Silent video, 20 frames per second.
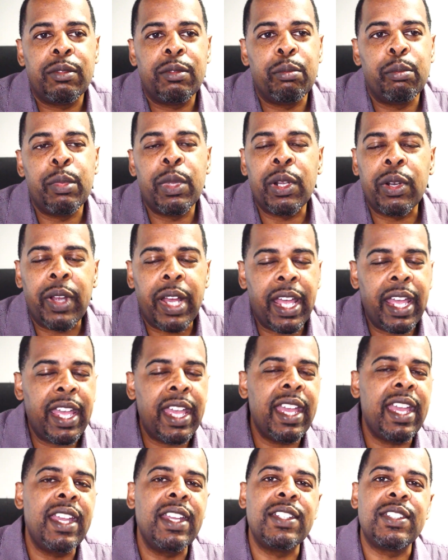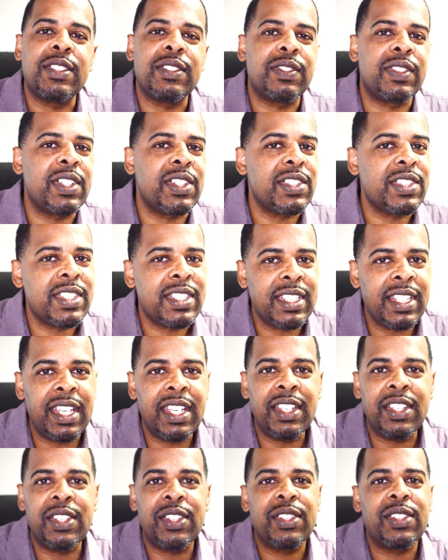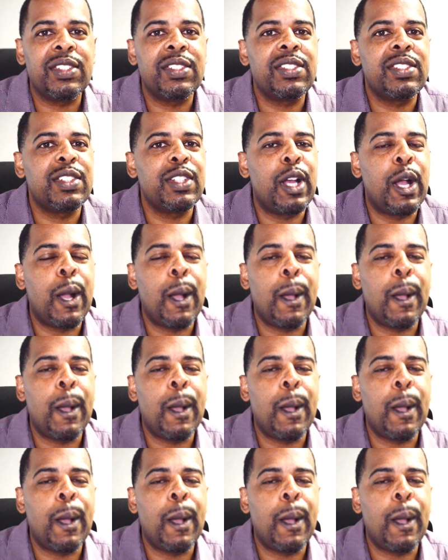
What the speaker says: middle age, if they're seniors,